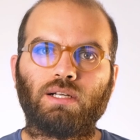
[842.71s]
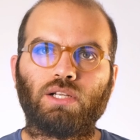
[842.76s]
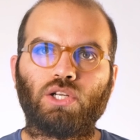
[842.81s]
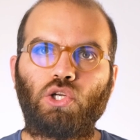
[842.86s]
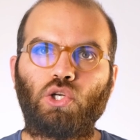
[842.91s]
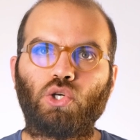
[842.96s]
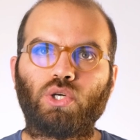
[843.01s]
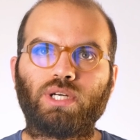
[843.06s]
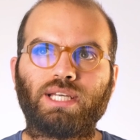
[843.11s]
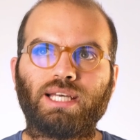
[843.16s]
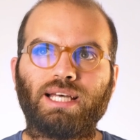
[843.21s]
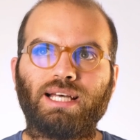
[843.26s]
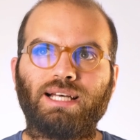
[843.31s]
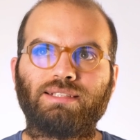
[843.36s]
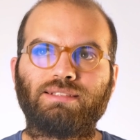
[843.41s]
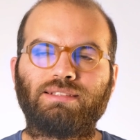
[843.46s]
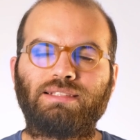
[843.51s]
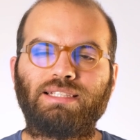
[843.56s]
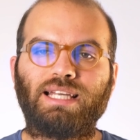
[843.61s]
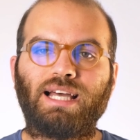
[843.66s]
look
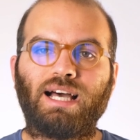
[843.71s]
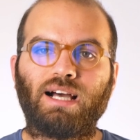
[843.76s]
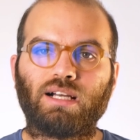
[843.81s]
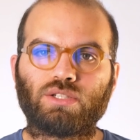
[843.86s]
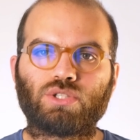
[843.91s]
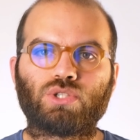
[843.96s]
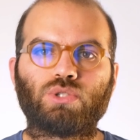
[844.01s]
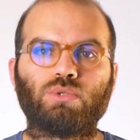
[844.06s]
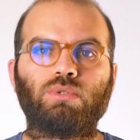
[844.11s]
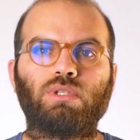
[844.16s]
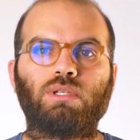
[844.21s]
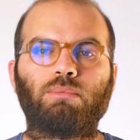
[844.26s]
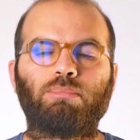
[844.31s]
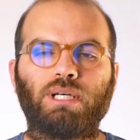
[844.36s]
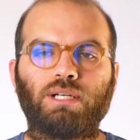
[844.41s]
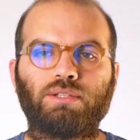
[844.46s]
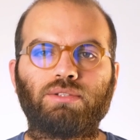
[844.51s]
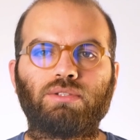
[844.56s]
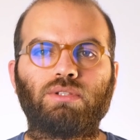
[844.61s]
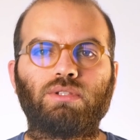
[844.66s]
at the actual
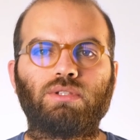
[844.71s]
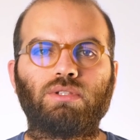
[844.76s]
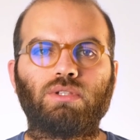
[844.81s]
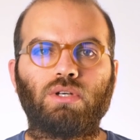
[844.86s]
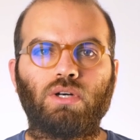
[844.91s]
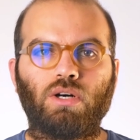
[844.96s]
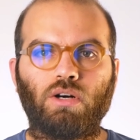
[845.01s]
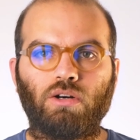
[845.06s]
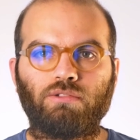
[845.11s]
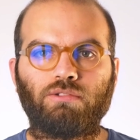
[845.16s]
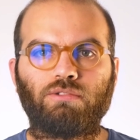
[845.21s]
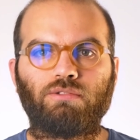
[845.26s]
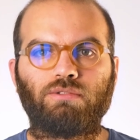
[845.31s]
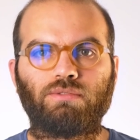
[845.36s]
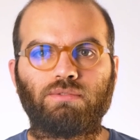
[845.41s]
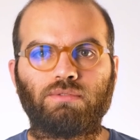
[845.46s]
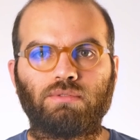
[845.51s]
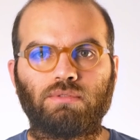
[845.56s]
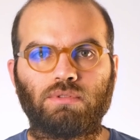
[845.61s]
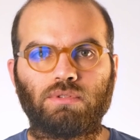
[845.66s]
pattern of
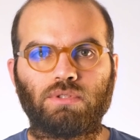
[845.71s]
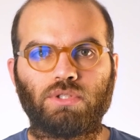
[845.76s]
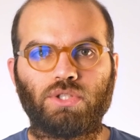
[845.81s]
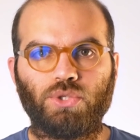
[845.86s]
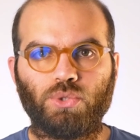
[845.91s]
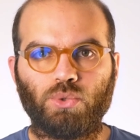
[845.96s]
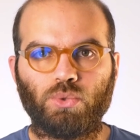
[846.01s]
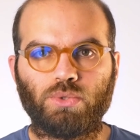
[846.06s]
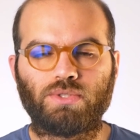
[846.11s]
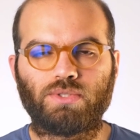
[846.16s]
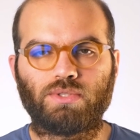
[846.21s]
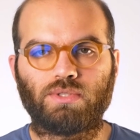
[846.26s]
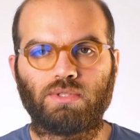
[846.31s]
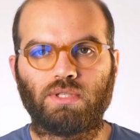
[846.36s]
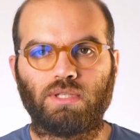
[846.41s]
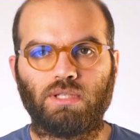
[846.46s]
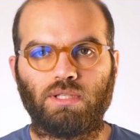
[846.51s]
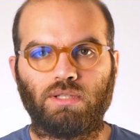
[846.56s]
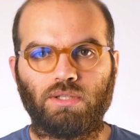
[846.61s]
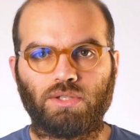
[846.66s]
use
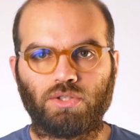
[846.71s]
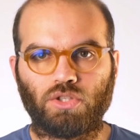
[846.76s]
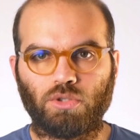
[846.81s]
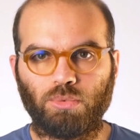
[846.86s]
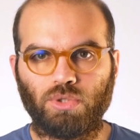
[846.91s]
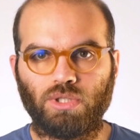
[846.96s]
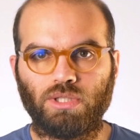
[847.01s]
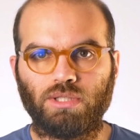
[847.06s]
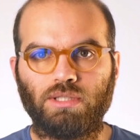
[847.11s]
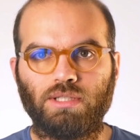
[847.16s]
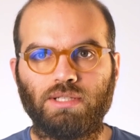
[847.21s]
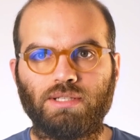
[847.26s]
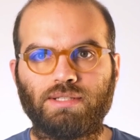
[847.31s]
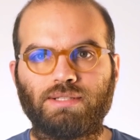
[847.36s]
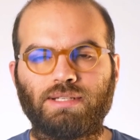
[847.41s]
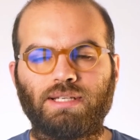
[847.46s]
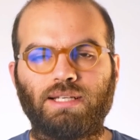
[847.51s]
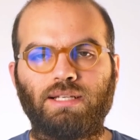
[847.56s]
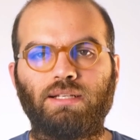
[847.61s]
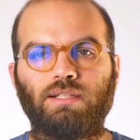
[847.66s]
in their communities
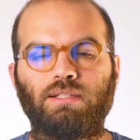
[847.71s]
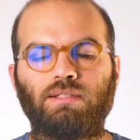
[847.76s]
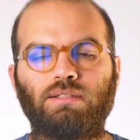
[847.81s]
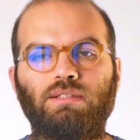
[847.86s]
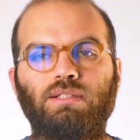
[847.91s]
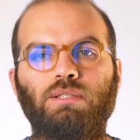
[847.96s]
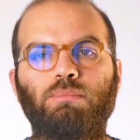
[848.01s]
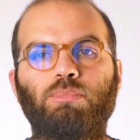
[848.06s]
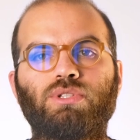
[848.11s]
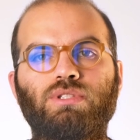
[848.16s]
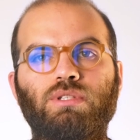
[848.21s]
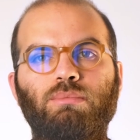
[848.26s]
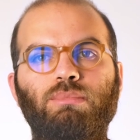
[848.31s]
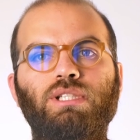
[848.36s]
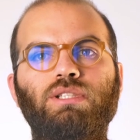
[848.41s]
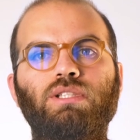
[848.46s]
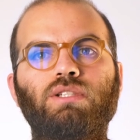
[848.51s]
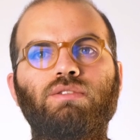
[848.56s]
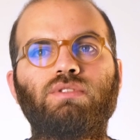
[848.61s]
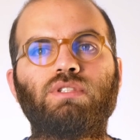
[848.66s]
and the
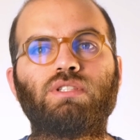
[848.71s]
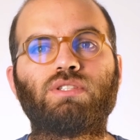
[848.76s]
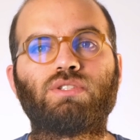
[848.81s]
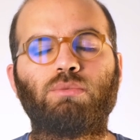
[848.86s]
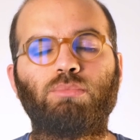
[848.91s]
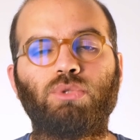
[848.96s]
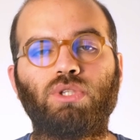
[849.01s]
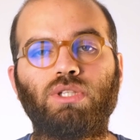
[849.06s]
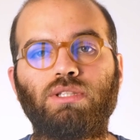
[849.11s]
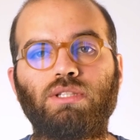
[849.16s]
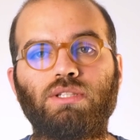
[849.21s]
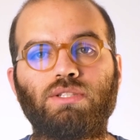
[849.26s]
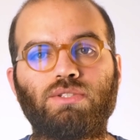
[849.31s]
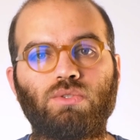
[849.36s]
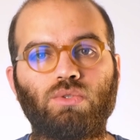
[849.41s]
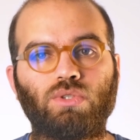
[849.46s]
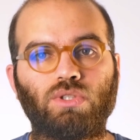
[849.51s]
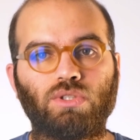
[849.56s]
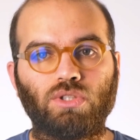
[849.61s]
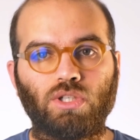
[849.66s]
possibility of these communities
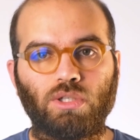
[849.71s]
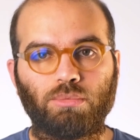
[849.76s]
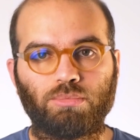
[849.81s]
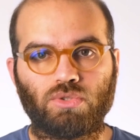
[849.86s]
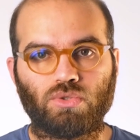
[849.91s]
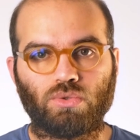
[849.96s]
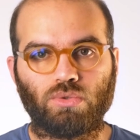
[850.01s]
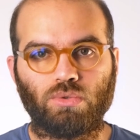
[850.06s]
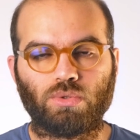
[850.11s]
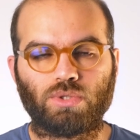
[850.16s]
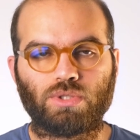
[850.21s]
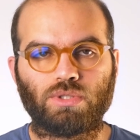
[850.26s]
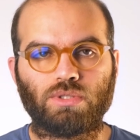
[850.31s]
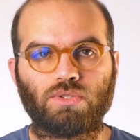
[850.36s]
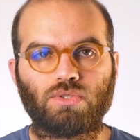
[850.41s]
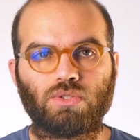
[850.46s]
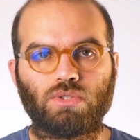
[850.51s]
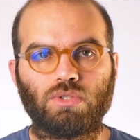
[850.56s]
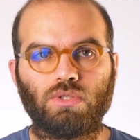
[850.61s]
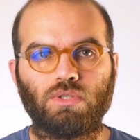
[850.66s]
to adopt
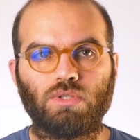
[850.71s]
solutions.